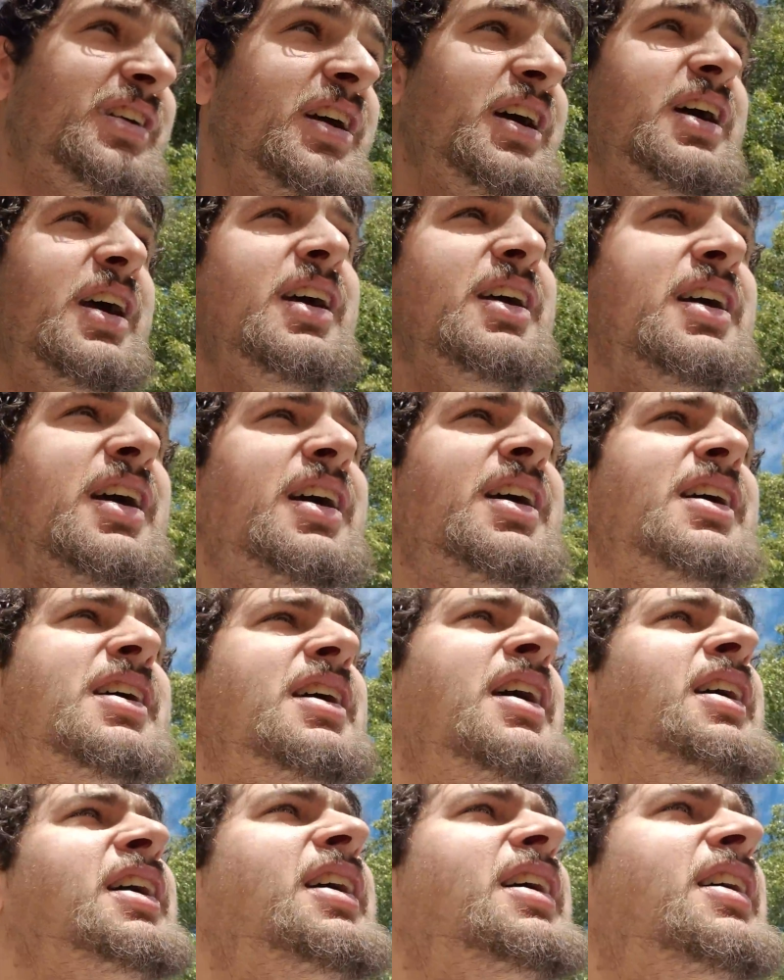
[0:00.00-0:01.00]

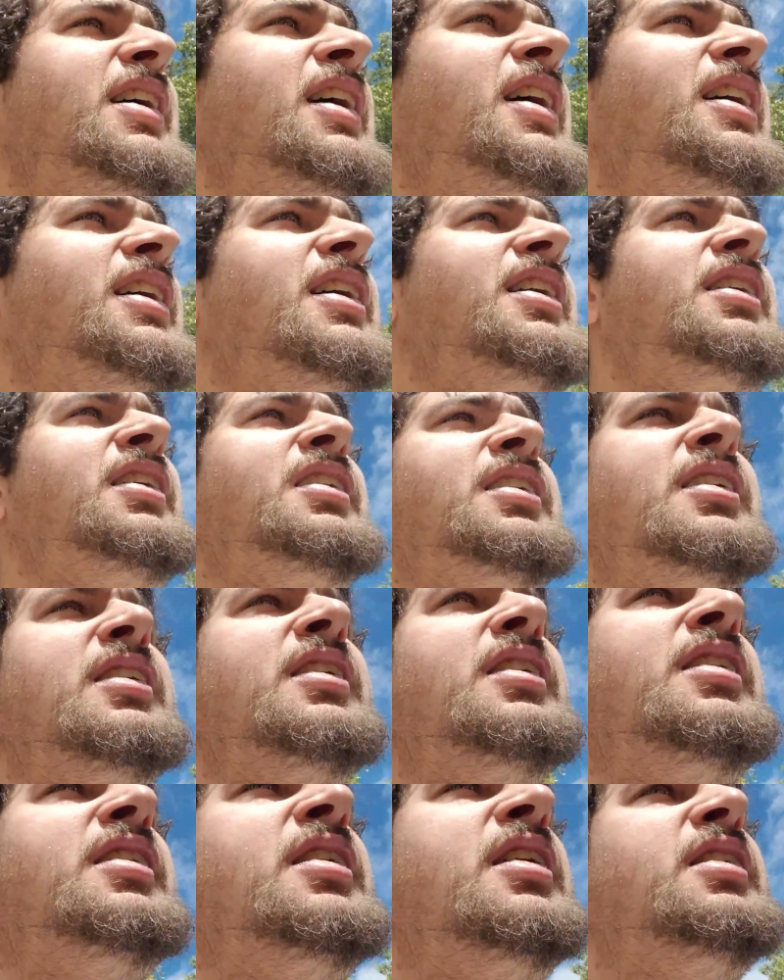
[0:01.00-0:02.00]
Hey.
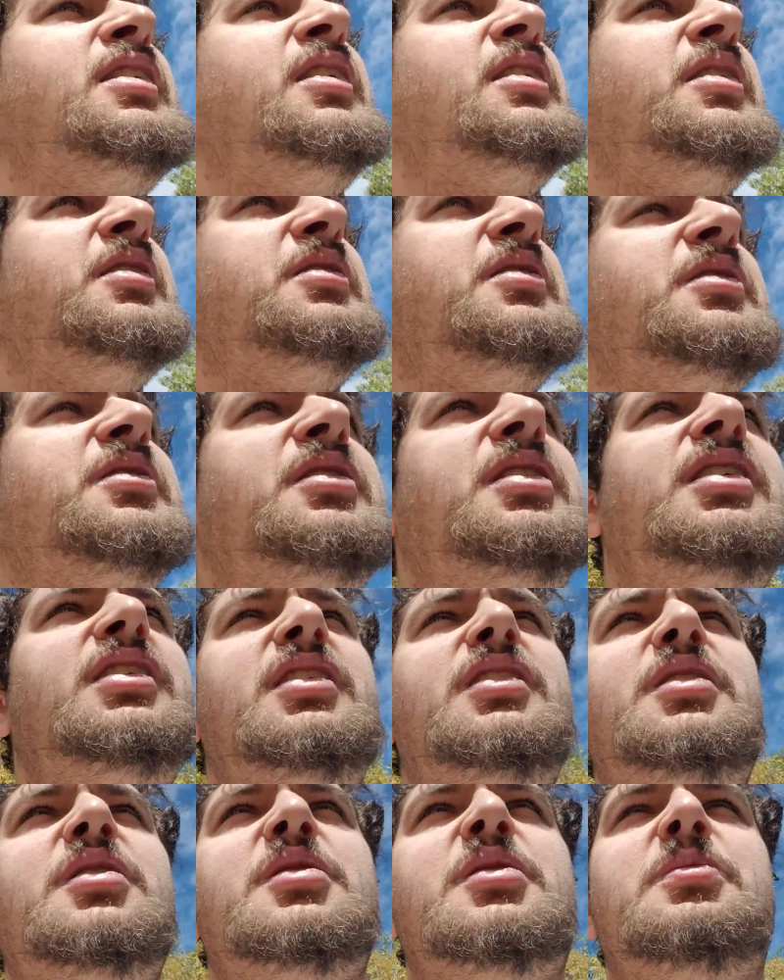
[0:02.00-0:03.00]
What are you
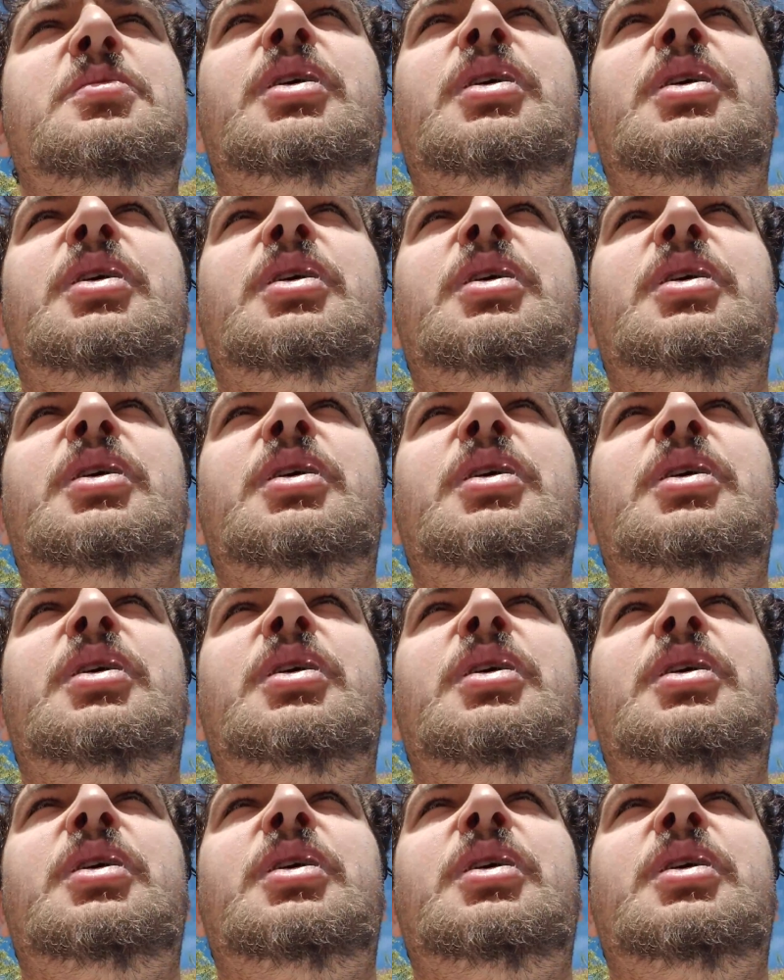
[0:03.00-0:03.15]
doing,